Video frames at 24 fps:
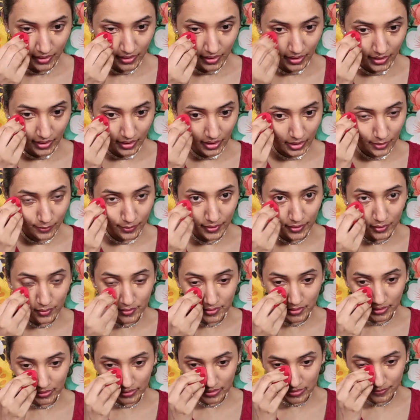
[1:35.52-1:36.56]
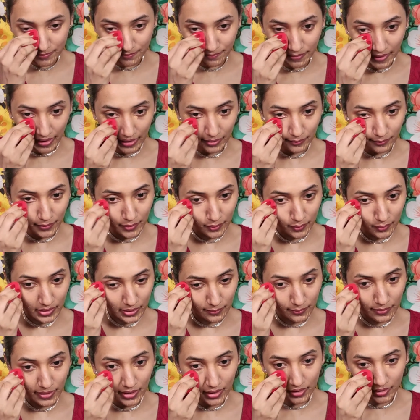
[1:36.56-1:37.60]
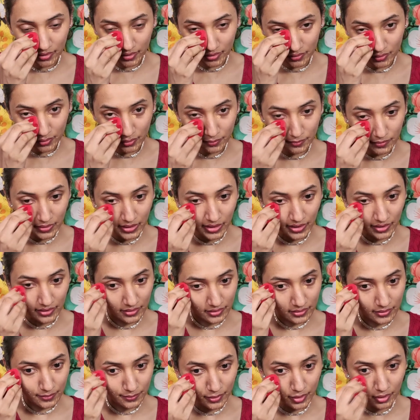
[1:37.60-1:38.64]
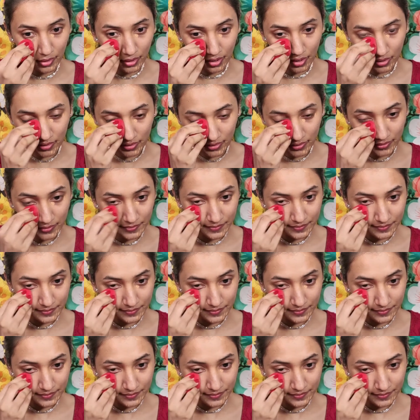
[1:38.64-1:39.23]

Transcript: And I'll be using this PAC Beauty Blender to blend the product.